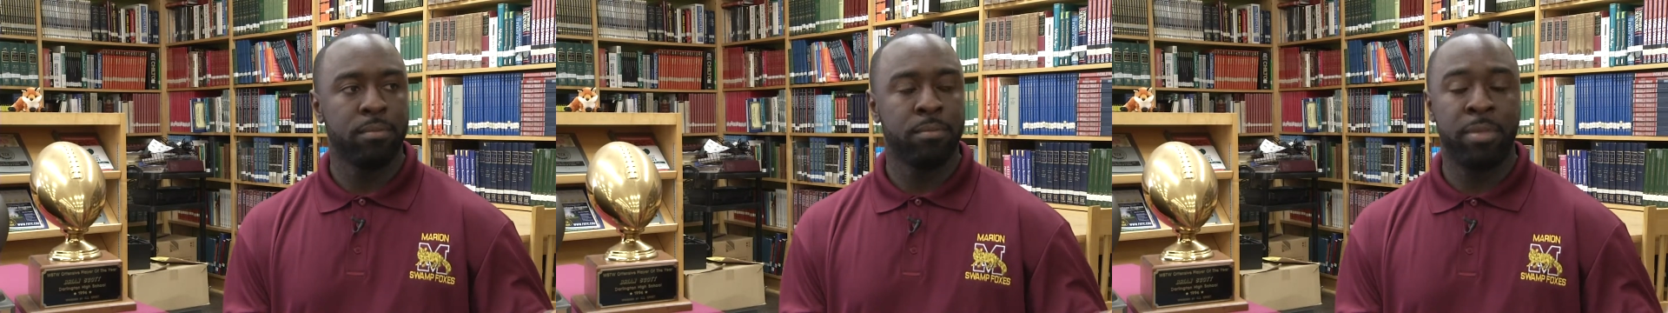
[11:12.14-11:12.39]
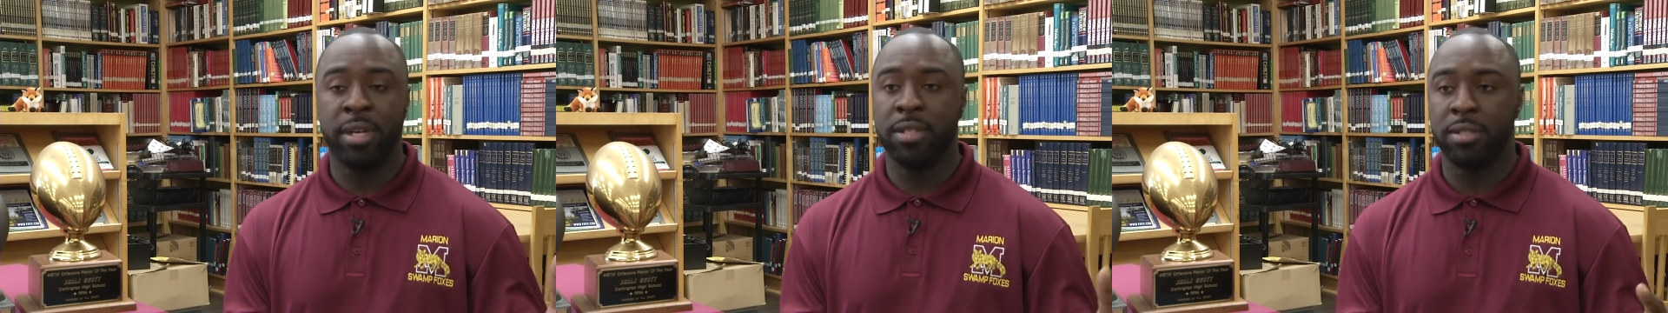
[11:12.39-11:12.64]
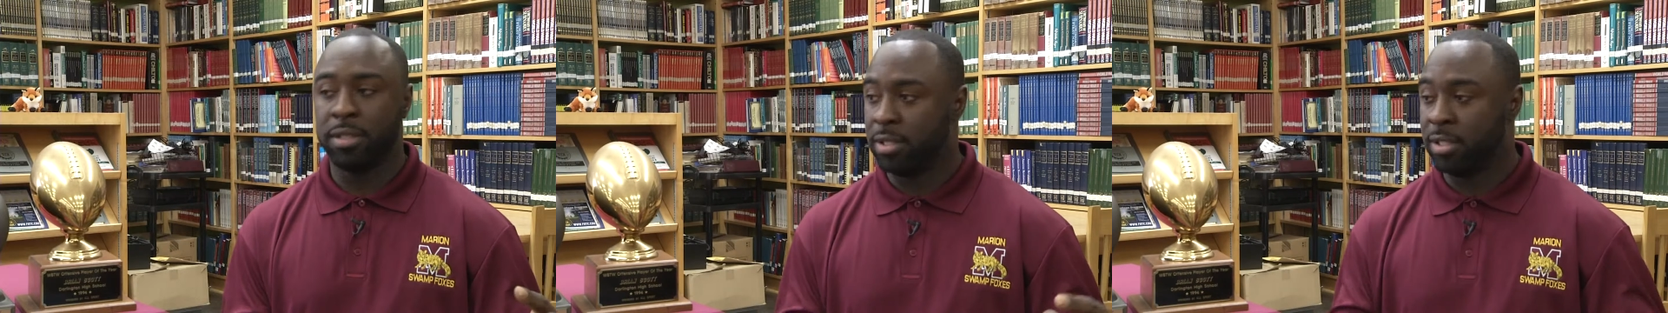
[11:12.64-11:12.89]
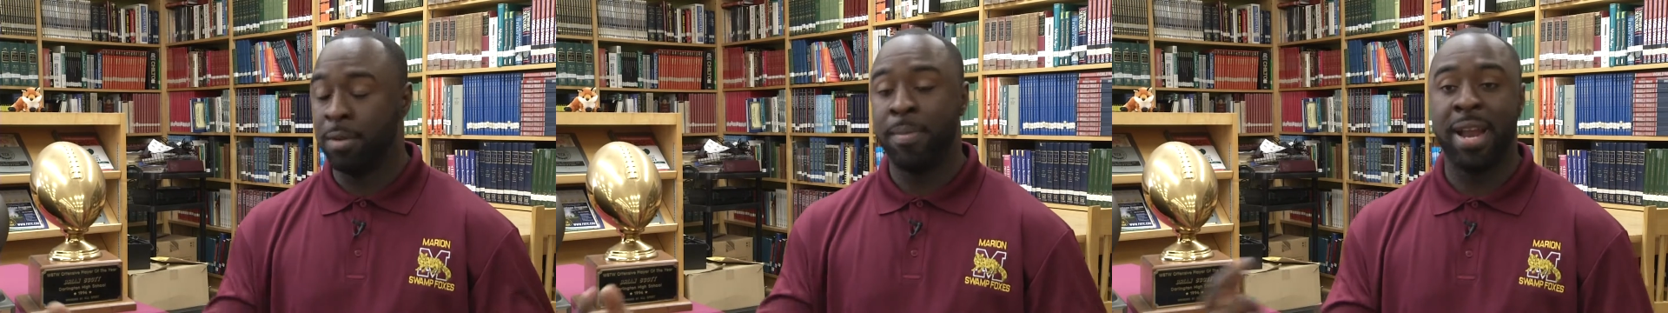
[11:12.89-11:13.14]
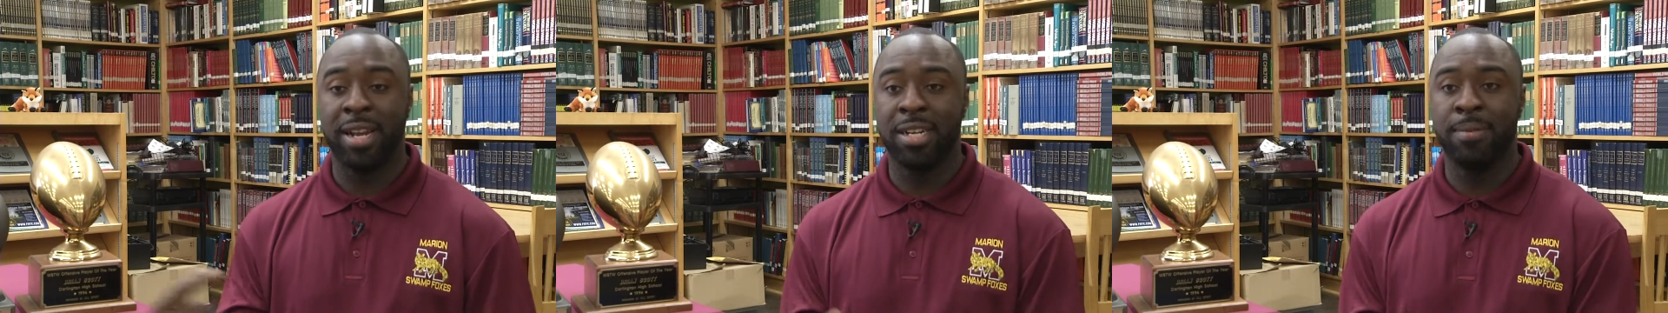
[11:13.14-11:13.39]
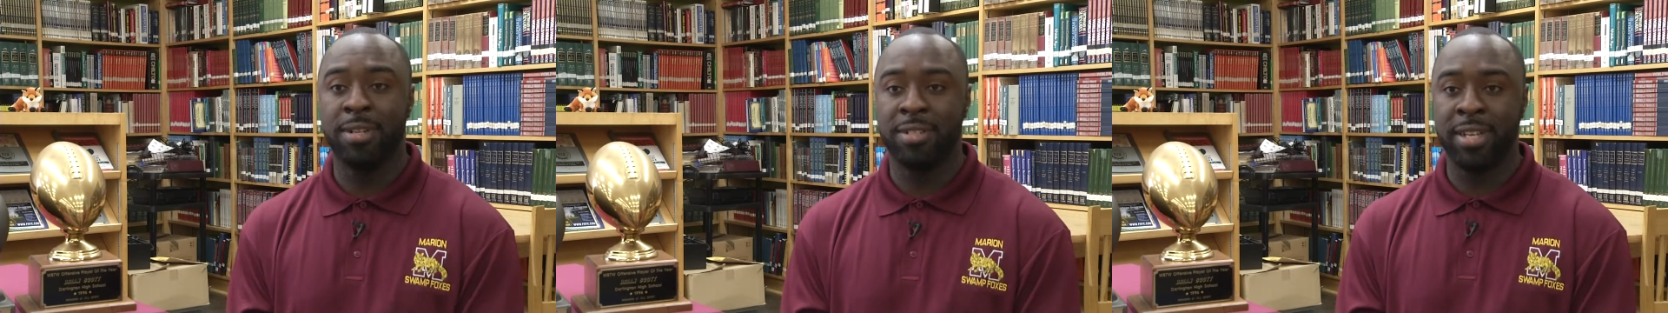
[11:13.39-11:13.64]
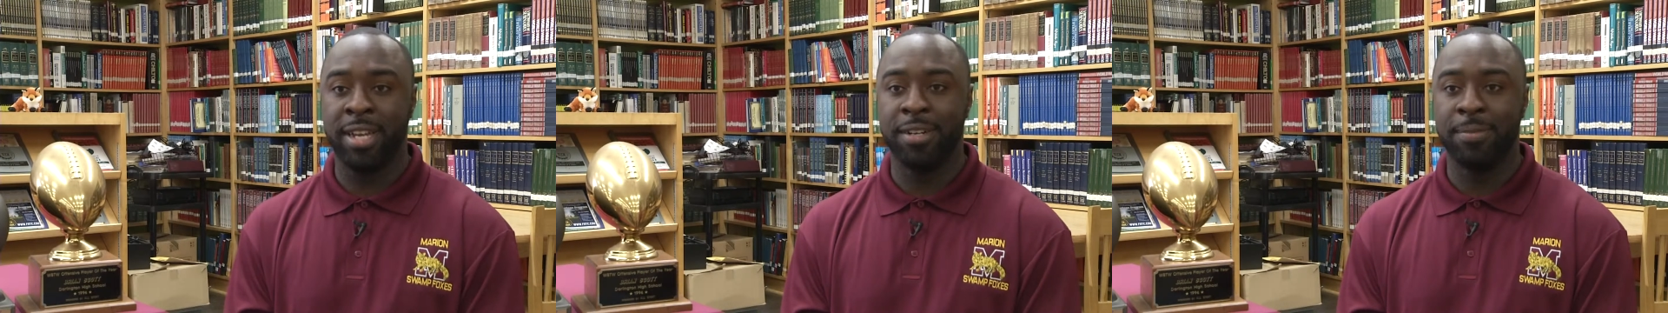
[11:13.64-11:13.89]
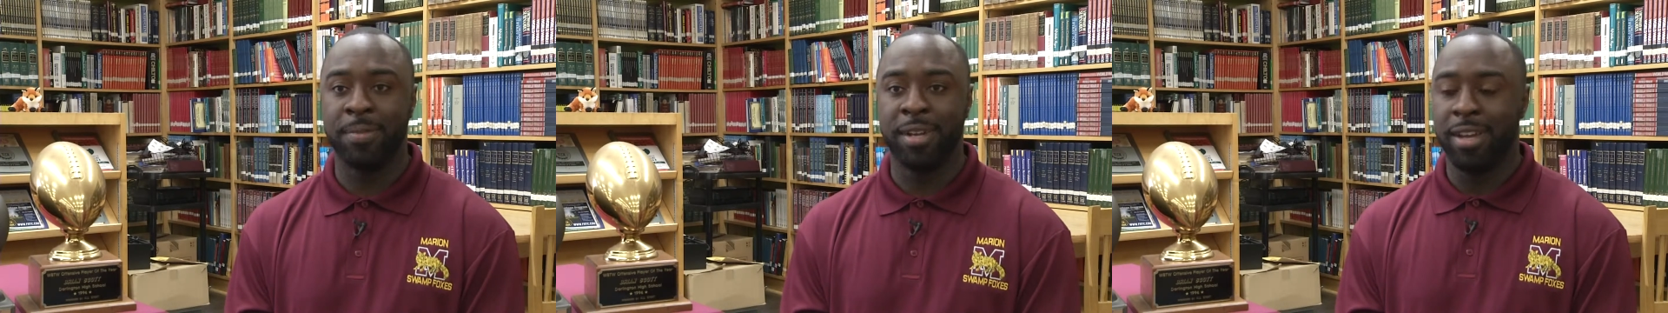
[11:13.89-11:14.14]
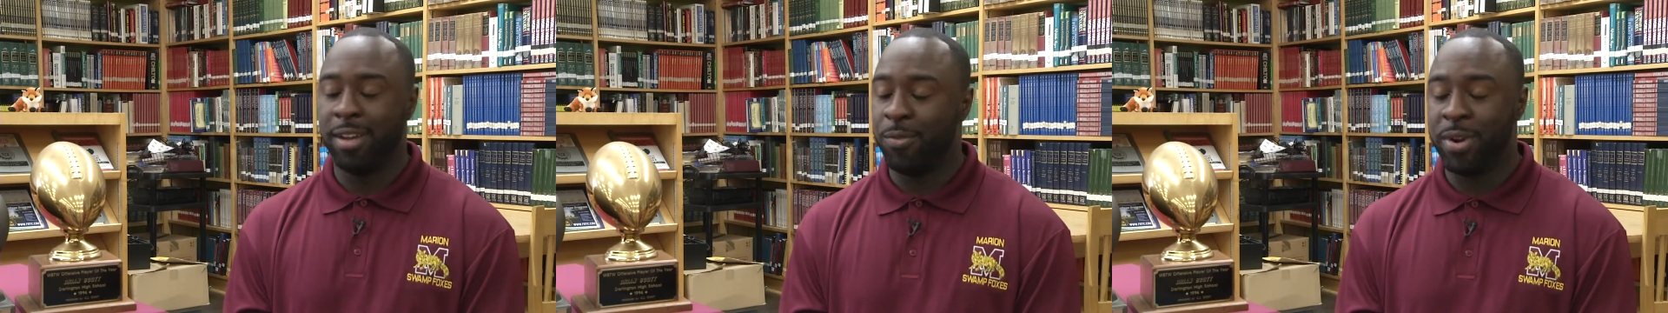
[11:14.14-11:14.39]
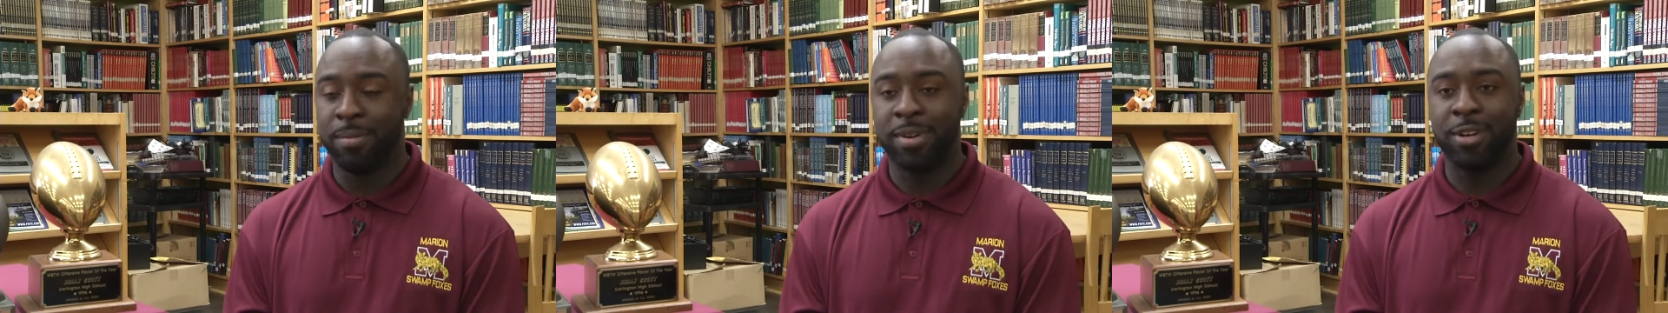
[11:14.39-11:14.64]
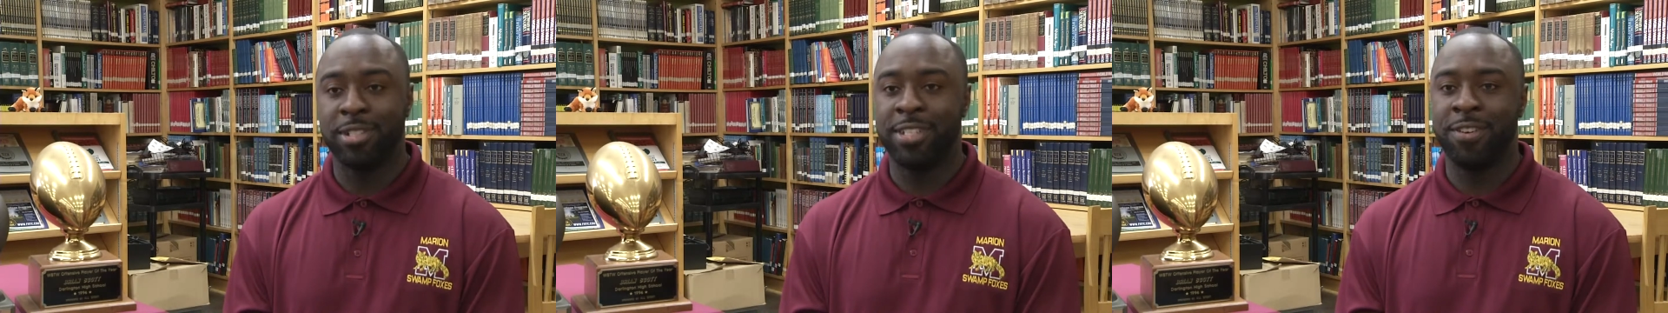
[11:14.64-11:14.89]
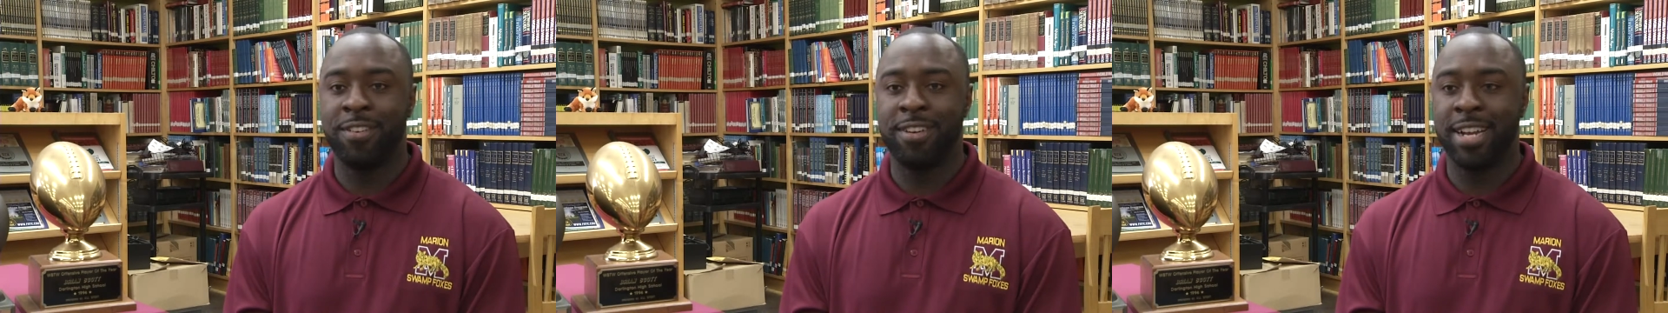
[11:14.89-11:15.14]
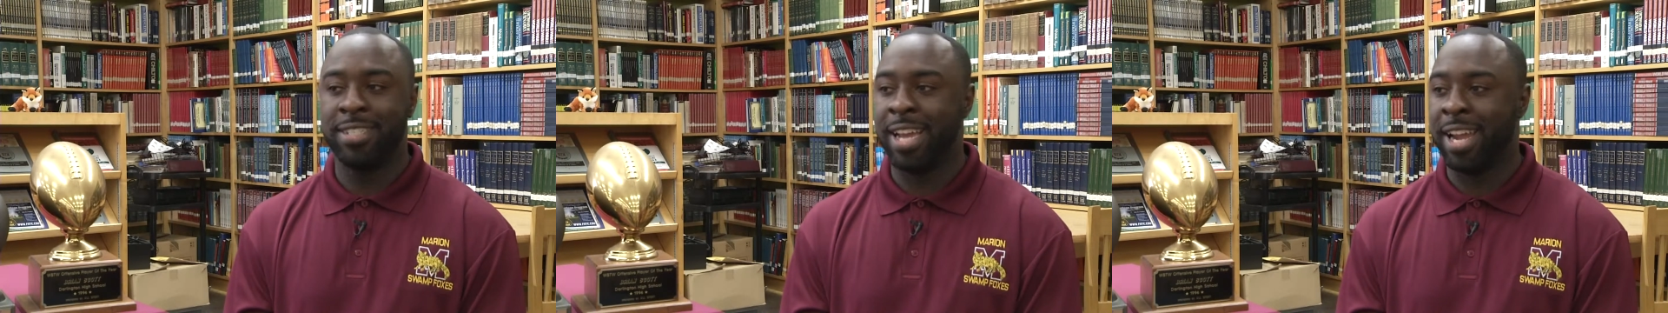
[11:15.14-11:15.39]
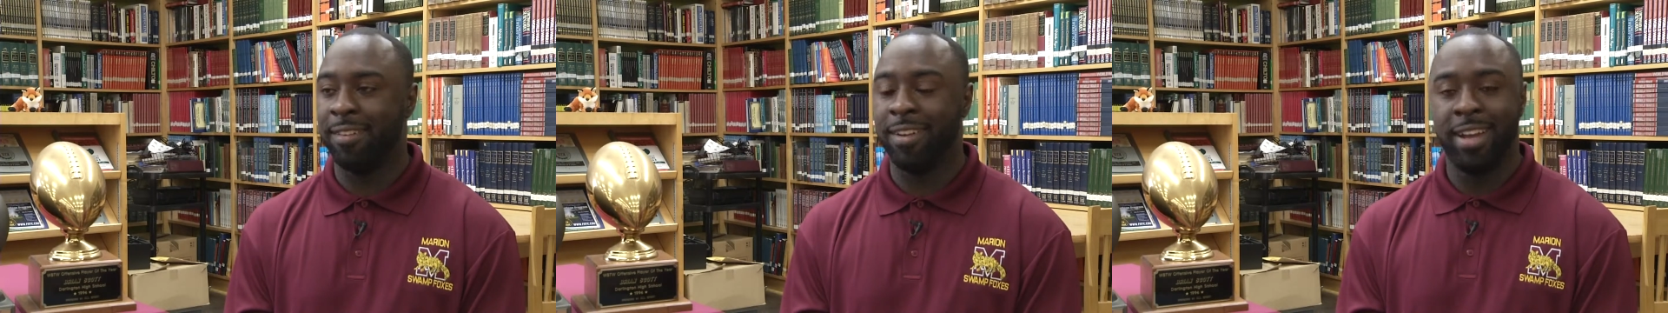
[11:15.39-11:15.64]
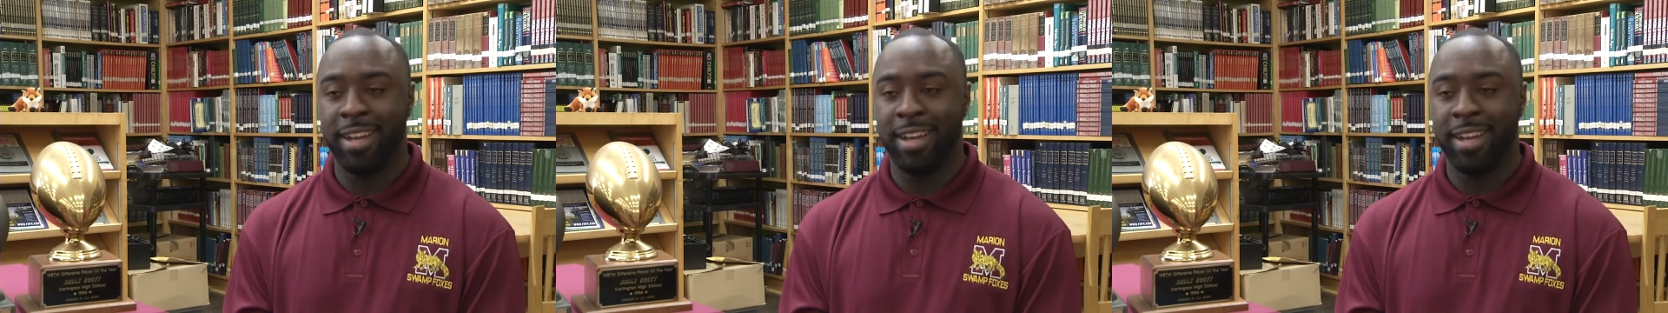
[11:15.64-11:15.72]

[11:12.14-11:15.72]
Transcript: but somebody coming to see him. When them coaches turn on that tape,